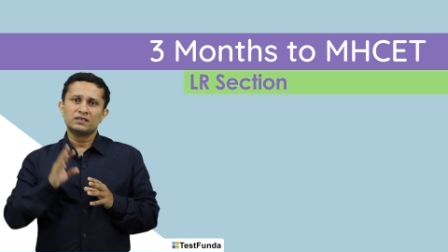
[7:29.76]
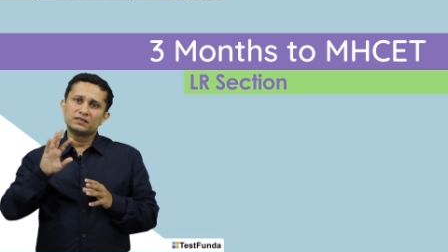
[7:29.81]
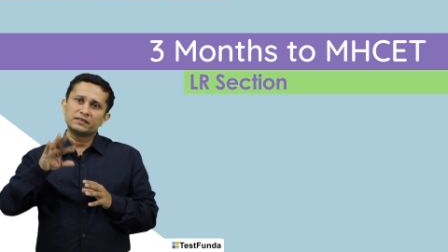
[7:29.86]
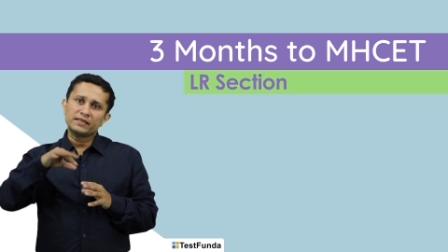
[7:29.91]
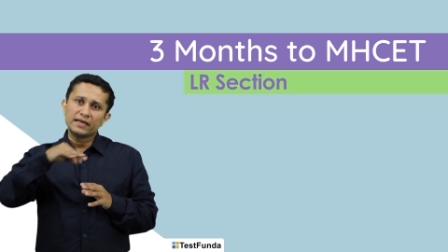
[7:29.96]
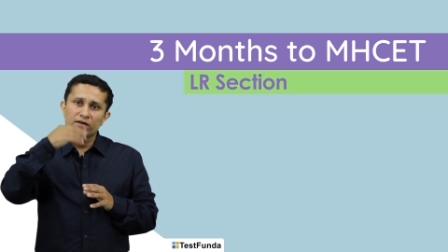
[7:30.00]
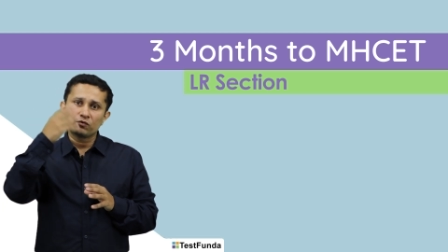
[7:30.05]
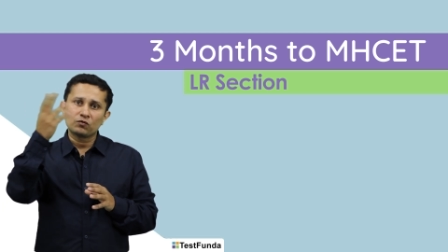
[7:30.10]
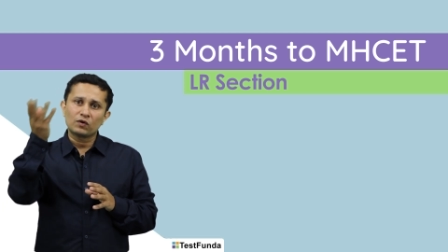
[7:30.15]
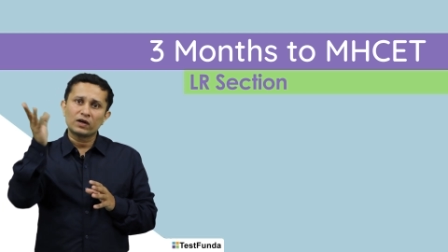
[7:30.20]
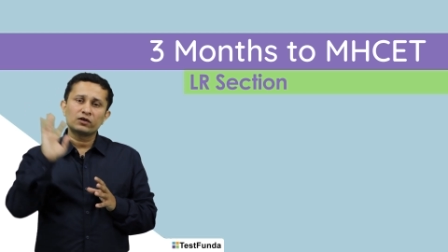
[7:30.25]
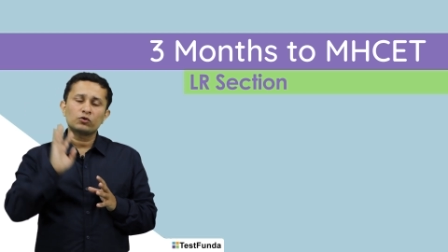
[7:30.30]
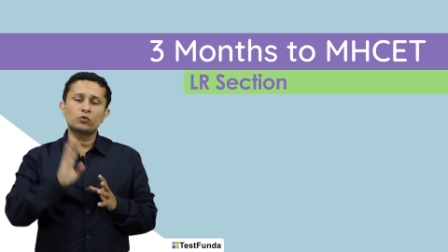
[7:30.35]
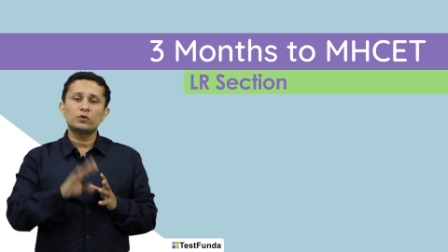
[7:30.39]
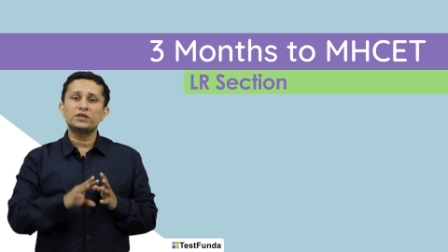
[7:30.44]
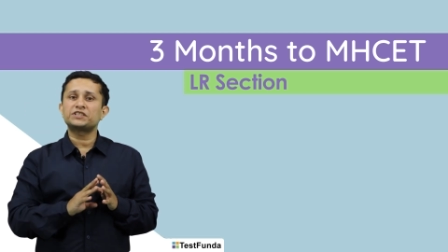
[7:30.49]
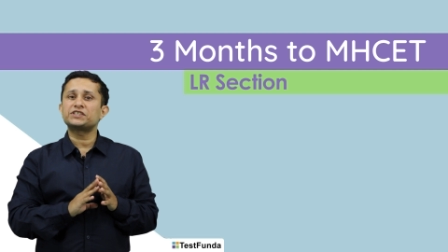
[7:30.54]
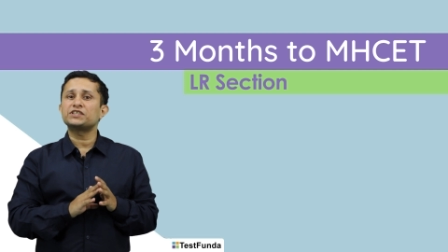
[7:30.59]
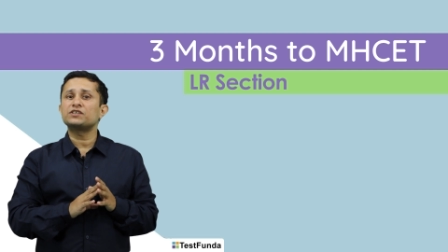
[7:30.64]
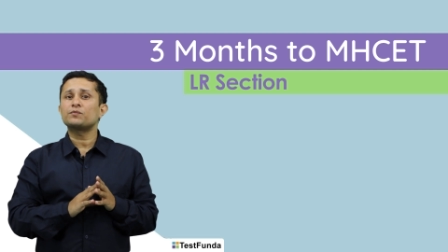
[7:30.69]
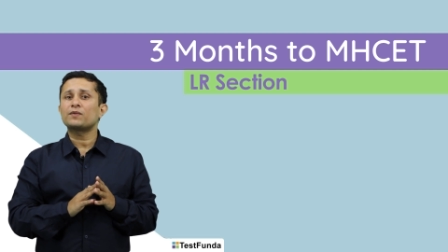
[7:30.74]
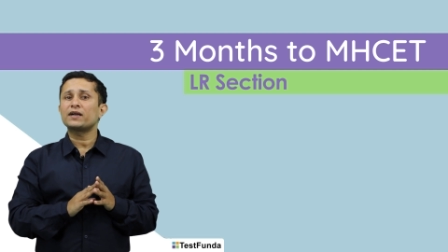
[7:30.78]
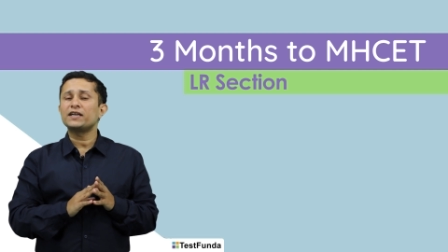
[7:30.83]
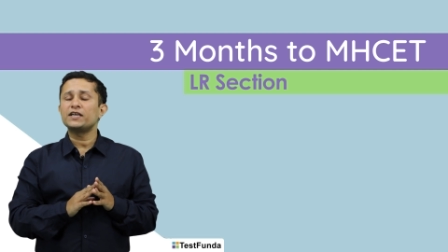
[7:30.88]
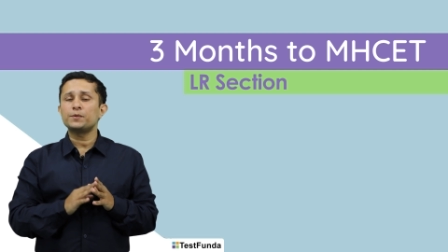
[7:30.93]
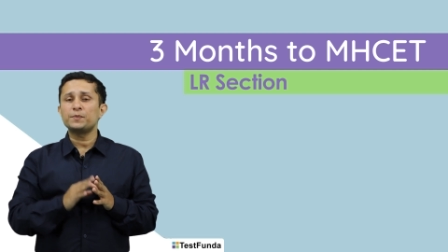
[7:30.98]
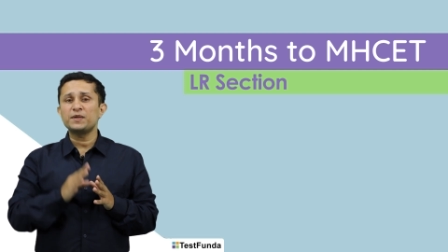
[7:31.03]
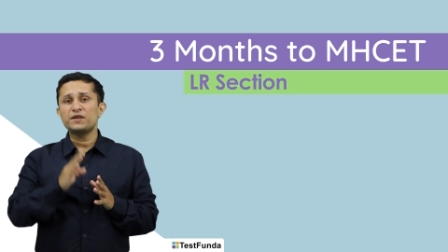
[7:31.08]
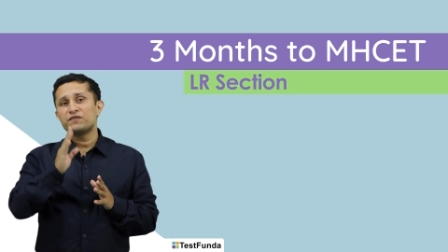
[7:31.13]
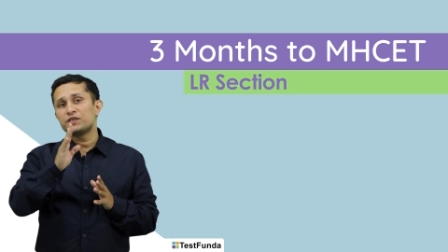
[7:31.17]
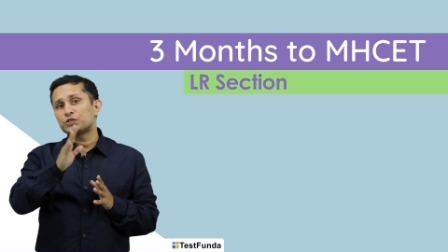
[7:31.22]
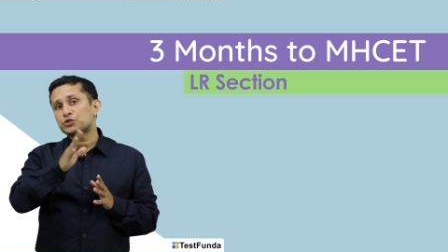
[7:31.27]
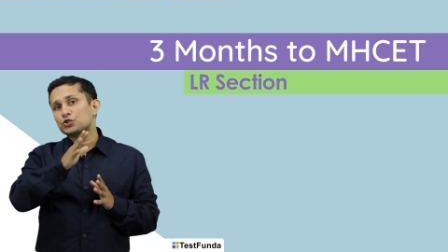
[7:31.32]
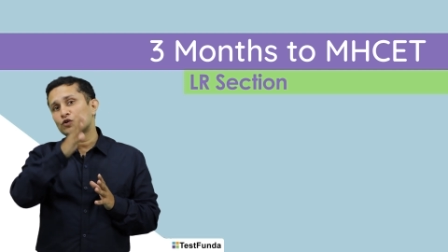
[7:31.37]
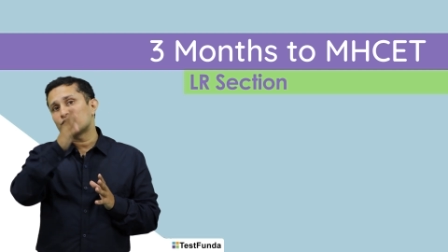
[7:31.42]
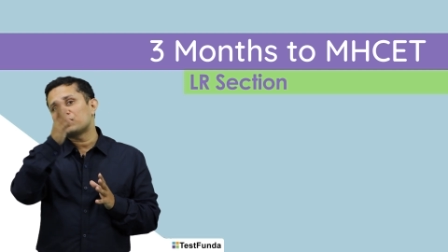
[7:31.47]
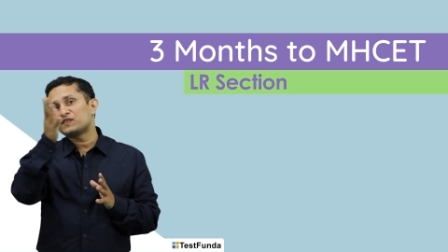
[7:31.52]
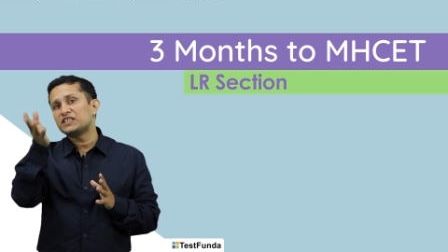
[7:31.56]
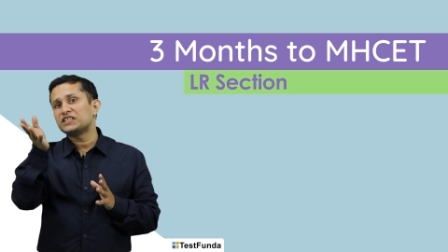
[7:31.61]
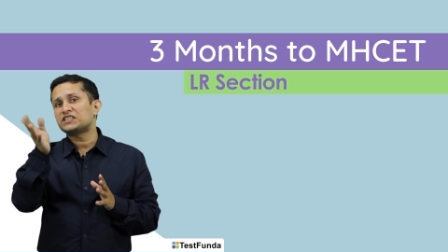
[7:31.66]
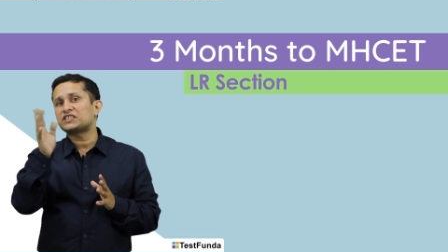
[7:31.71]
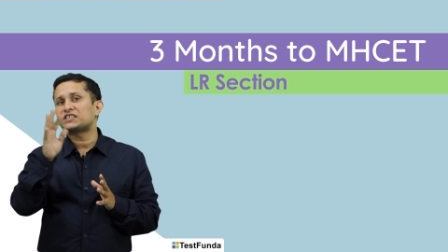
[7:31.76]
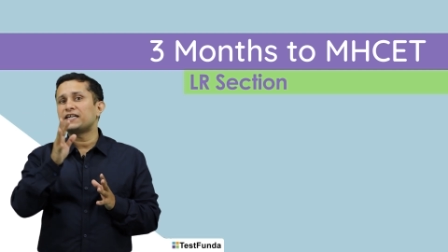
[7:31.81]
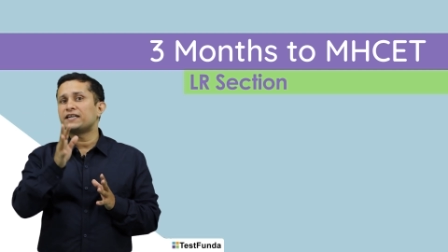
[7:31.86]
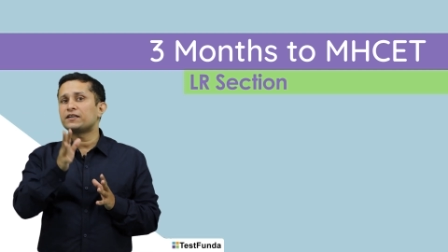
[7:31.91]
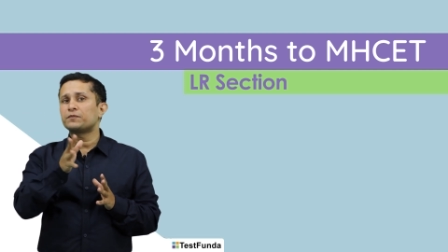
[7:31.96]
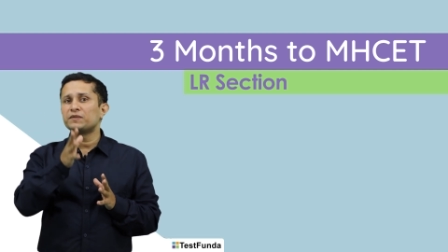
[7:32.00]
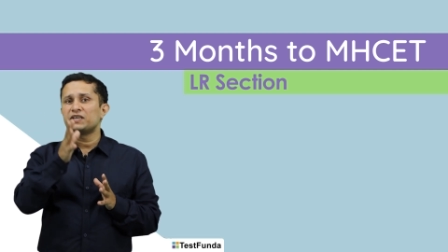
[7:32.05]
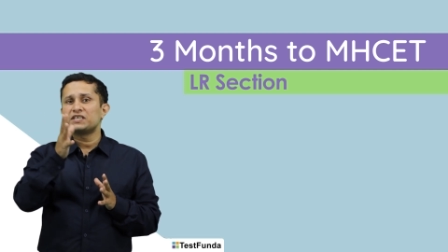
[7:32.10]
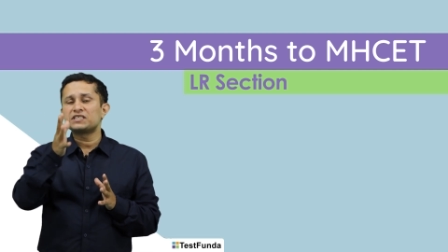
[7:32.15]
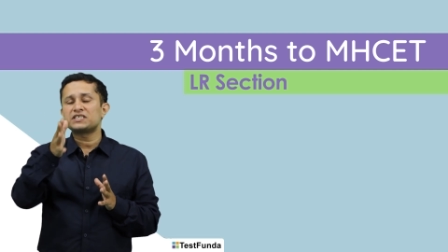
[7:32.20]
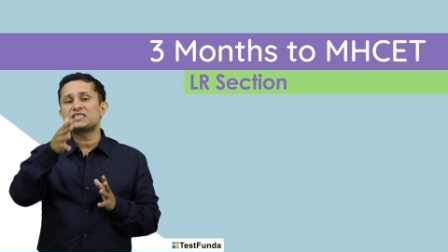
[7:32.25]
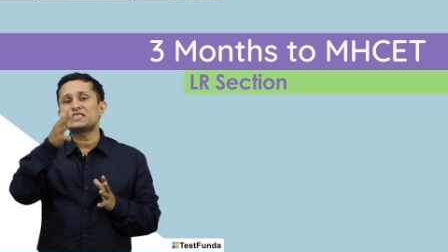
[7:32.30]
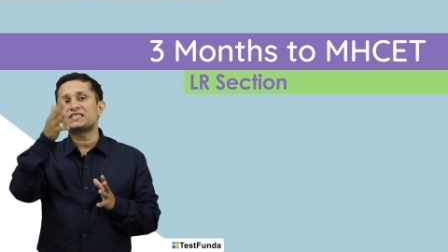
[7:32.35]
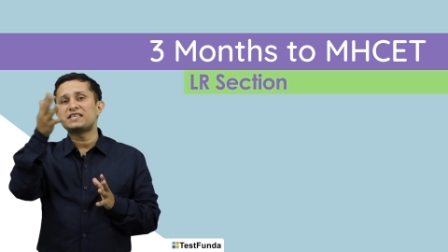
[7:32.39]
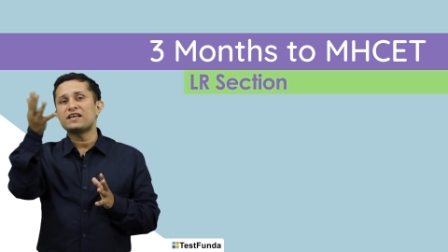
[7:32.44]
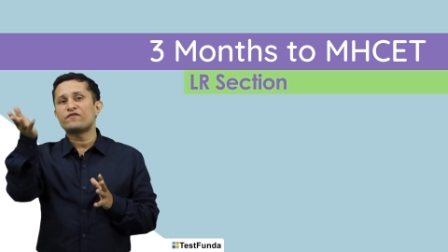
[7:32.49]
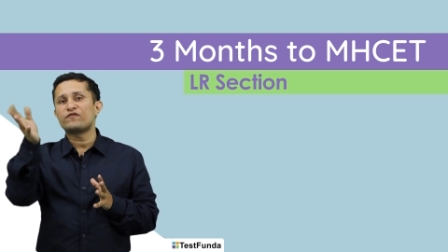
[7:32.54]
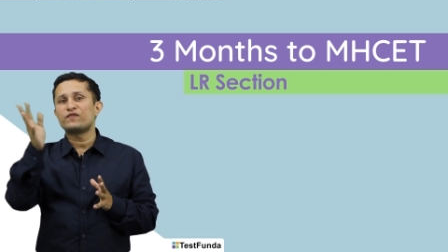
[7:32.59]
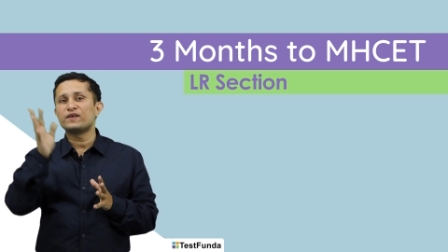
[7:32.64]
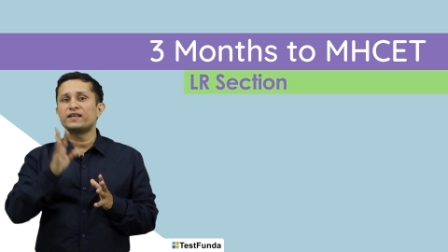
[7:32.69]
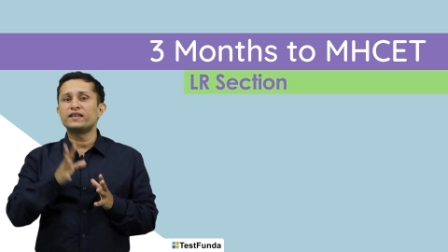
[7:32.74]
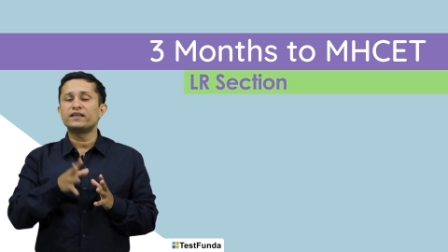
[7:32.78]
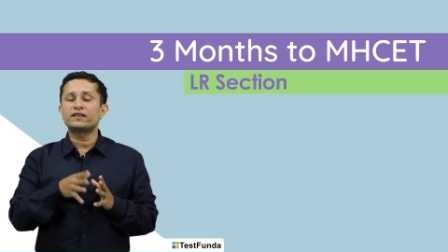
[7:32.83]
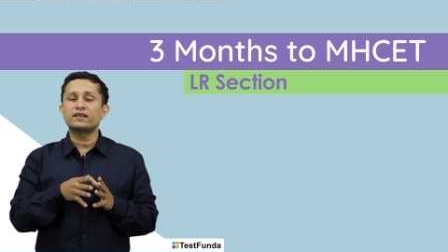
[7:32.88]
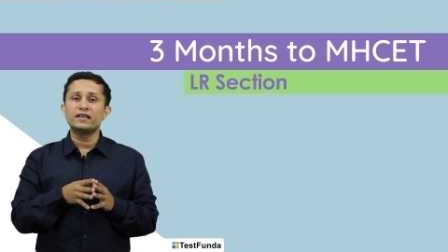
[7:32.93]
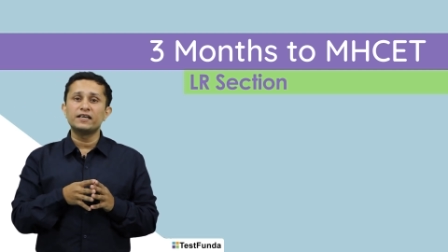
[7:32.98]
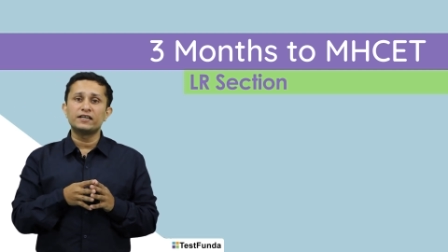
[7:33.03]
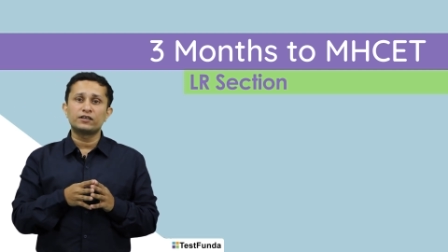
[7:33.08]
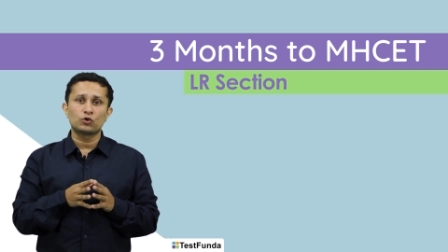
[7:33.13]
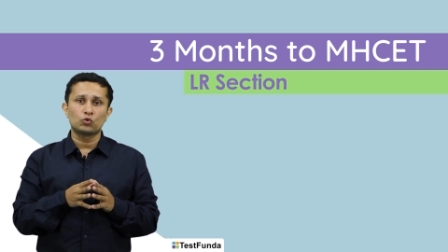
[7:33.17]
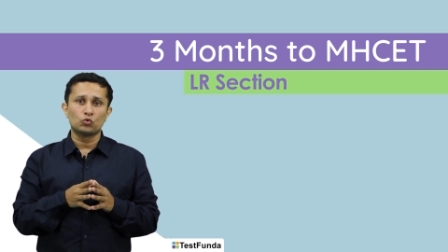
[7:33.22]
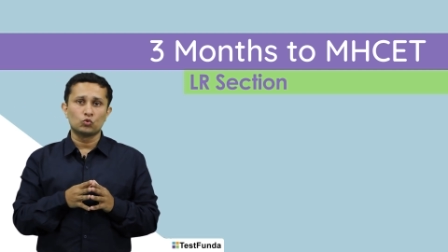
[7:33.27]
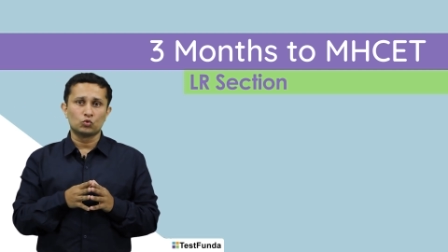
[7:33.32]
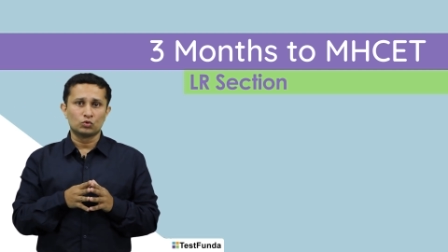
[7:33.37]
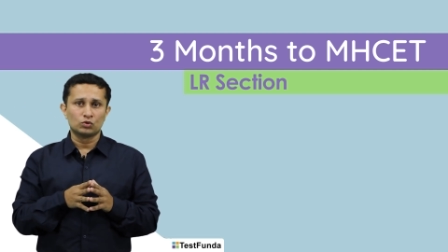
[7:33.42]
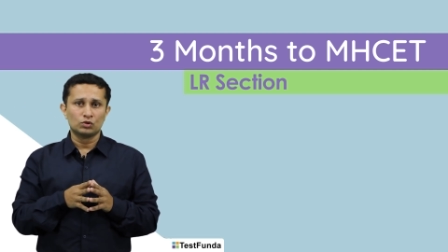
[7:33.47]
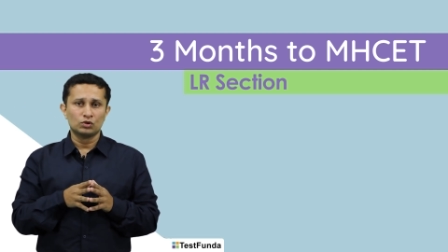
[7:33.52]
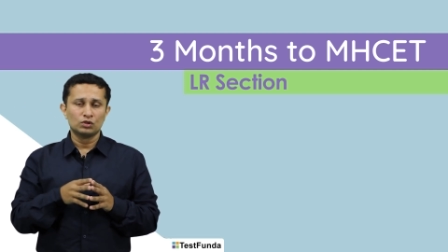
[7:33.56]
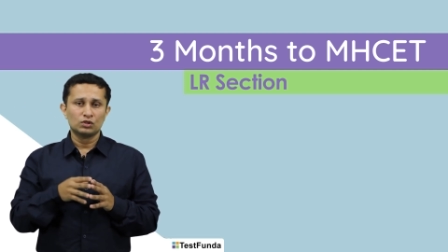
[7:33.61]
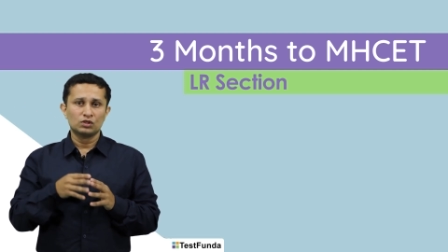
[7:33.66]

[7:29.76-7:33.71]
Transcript: Then one question might be, which of these statements is definitely true?